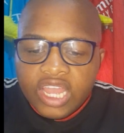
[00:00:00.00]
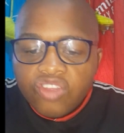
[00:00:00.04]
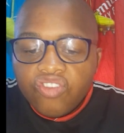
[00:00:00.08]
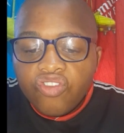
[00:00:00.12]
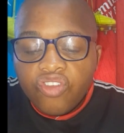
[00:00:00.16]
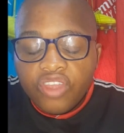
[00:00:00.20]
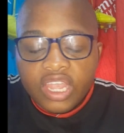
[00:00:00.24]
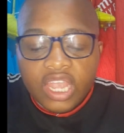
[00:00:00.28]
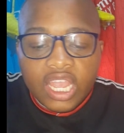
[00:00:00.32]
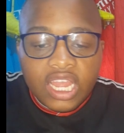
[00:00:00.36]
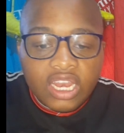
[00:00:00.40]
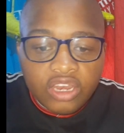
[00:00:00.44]

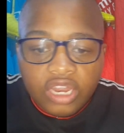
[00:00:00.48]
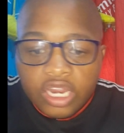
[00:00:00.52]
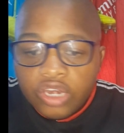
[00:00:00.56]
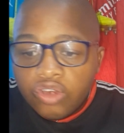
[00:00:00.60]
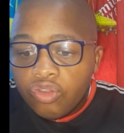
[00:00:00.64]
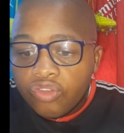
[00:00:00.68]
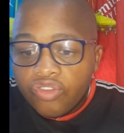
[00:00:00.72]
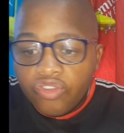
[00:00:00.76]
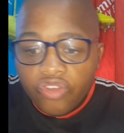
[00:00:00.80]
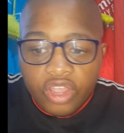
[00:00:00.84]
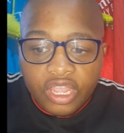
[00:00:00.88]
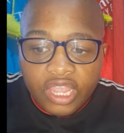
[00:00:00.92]
tricking
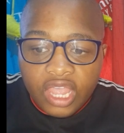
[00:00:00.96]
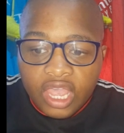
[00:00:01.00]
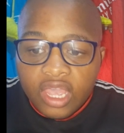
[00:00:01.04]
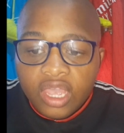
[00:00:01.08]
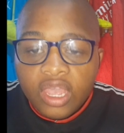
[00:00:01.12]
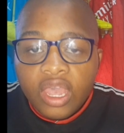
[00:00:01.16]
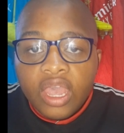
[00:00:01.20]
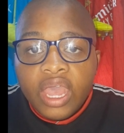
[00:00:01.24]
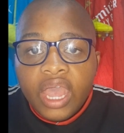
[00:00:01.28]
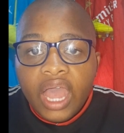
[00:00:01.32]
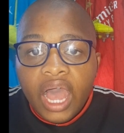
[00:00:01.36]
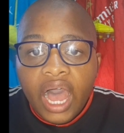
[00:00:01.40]

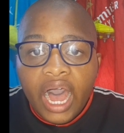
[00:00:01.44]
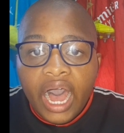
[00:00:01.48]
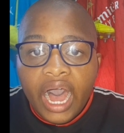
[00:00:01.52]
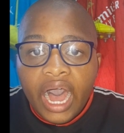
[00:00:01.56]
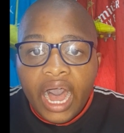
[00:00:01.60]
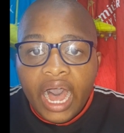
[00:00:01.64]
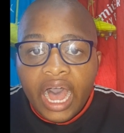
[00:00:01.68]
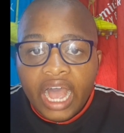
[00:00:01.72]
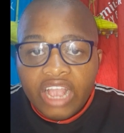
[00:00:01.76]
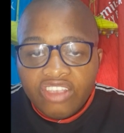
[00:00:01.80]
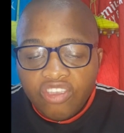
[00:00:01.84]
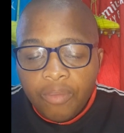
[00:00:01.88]

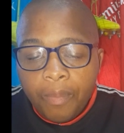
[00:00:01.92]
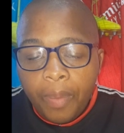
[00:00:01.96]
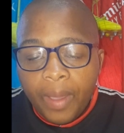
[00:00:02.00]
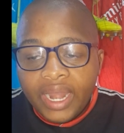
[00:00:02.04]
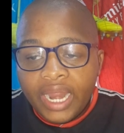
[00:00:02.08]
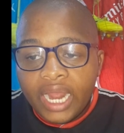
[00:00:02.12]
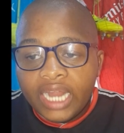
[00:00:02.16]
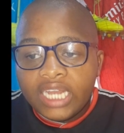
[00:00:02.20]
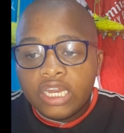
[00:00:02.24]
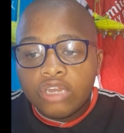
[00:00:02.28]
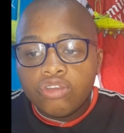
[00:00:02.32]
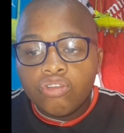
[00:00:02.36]
Chippa
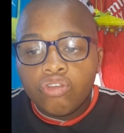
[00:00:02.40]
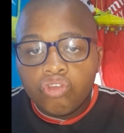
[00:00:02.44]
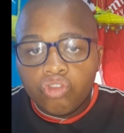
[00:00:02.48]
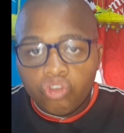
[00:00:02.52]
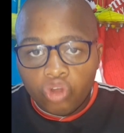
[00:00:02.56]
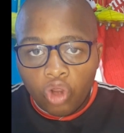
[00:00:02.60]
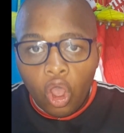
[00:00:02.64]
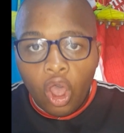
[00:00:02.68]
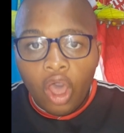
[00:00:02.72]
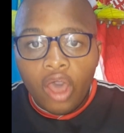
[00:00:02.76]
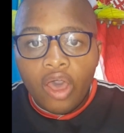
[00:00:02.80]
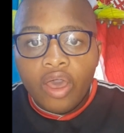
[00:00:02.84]
United to
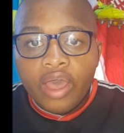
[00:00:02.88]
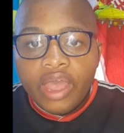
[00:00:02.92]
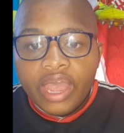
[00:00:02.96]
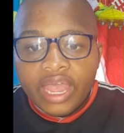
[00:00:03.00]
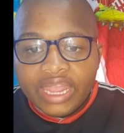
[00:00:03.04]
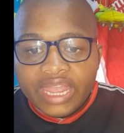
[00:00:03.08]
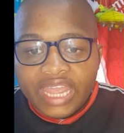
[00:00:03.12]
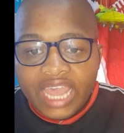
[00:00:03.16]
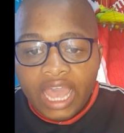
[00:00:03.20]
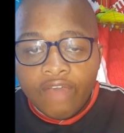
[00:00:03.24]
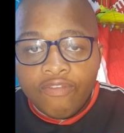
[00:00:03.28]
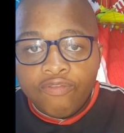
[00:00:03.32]
draw
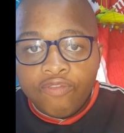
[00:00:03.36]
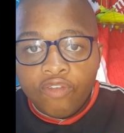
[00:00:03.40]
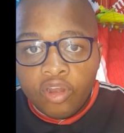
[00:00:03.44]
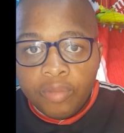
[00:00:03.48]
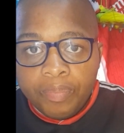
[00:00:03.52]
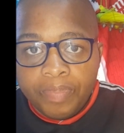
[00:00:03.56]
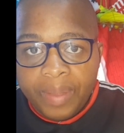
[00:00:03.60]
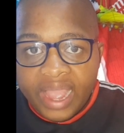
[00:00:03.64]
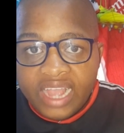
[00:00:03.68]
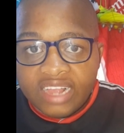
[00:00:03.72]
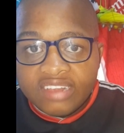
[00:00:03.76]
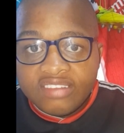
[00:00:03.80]
their
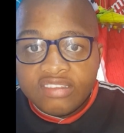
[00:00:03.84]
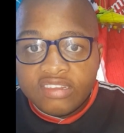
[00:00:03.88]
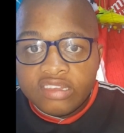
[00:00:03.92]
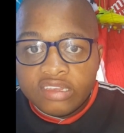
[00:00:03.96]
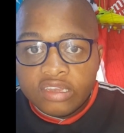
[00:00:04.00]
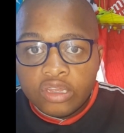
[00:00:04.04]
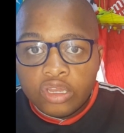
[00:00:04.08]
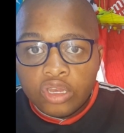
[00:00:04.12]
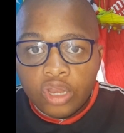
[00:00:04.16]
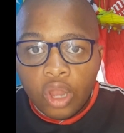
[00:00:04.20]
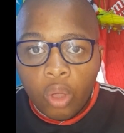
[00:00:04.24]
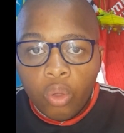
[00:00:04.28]
fullbacks,
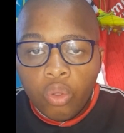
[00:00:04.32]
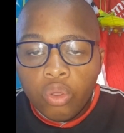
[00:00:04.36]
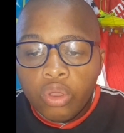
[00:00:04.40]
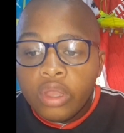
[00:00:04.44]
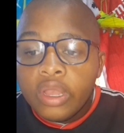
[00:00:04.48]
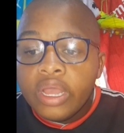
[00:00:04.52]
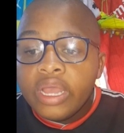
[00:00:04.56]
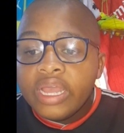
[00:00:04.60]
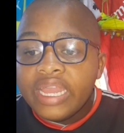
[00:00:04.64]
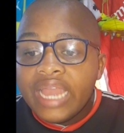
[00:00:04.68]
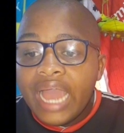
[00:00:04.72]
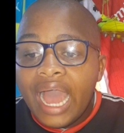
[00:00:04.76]

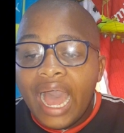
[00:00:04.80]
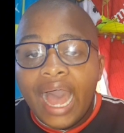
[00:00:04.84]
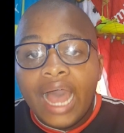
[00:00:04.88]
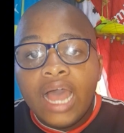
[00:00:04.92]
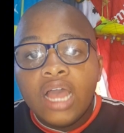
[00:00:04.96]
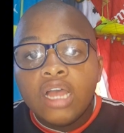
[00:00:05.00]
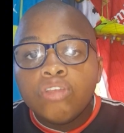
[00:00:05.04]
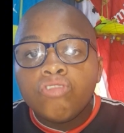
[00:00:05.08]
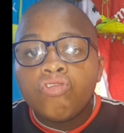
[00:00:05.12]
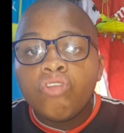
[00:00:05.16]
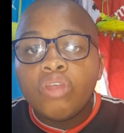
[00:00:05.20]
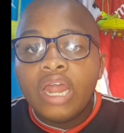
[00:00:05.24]
yeah,
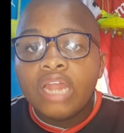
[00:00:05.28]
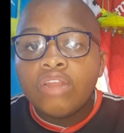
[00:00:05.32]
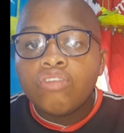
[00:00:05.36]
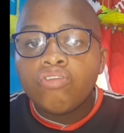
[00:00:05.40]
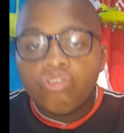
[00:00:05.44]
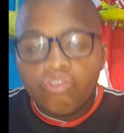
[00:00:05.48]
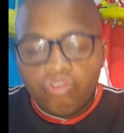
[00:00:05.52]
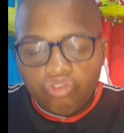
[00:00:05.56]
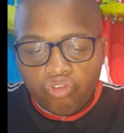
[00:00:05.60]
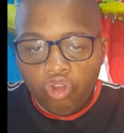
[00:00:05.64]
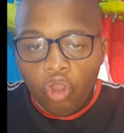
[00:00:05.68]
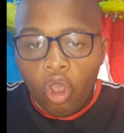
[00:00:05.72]
so that to
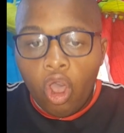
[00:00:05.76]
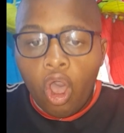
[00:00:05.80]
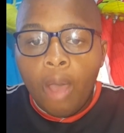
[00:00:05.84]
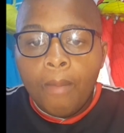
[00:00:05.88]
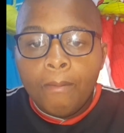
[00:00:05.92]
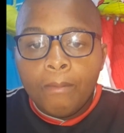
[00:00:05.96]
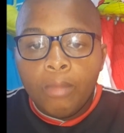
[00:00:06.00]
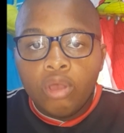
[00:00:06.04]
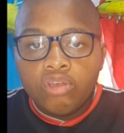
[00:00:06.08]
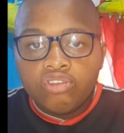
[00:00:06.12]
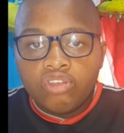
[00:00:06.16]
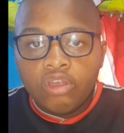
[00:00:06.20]
draw
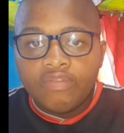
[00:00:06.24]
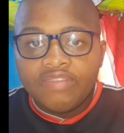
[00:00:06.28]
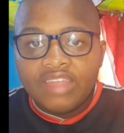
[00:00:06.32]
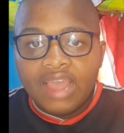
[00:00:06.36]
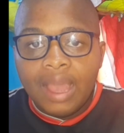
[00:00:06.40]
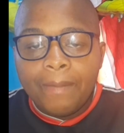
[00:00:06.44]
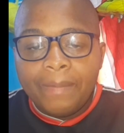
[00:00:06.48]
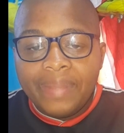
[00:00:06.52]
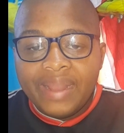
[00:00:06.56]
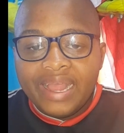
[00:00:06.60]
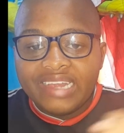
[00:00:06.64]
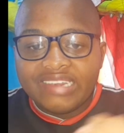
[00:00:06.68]
most of
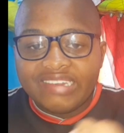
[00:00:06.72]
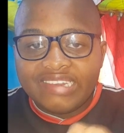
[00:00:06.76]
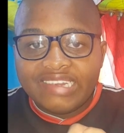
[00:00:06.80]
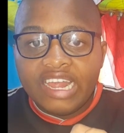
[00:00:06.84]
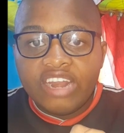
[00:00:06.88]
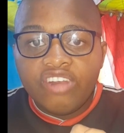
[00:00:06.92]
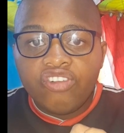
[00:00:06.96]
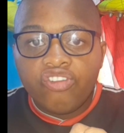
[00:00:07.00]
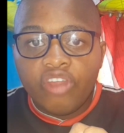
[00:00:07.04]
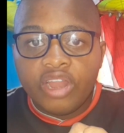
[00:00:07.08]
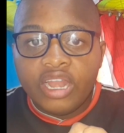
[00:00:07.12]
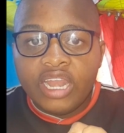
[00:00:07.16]
their players
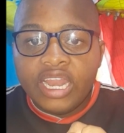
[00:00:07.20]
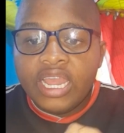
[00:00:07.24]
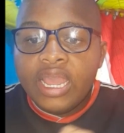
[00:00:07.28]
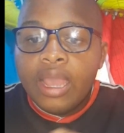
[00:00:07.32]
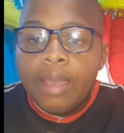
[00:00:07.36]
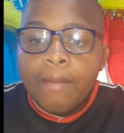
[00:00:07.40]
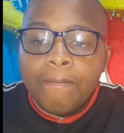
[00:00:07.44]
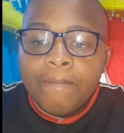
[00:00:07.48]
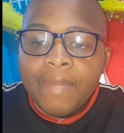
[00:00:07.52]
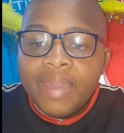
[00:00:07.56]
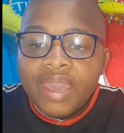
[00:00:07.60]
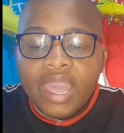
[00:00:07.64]
centrally,
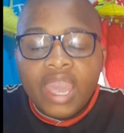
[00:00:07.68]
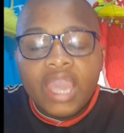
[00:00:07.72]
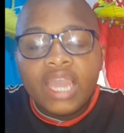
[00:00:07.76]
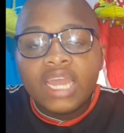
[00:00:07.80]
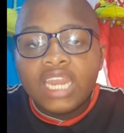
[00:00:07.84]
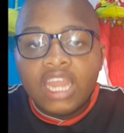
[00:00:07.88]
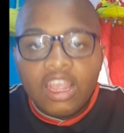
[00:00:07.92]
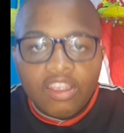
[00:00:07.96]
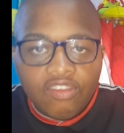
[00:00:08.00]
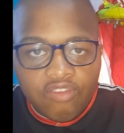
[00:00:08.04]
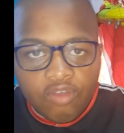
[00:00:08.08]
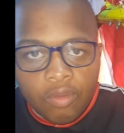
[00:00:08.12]
making it
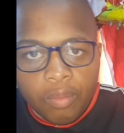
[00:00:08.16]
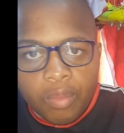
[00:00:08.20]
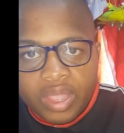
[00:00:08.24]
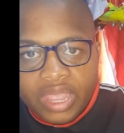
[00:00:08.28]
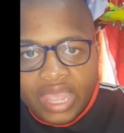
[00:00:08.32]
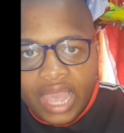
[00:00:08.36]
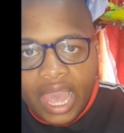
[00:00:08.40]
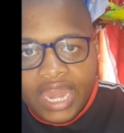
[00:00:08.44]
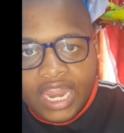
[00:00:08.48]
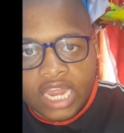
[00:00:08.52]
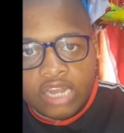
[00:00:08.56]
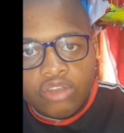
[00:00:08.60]
easy for
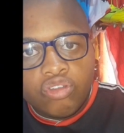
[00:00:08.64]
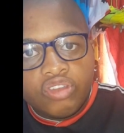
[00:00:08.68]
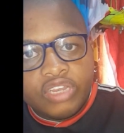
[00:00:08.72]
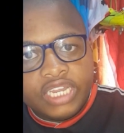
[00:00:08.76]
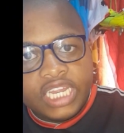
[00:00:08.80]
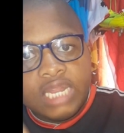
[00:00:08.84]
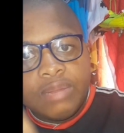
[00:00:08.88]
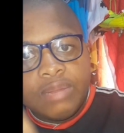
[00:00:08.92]
Monyane to deal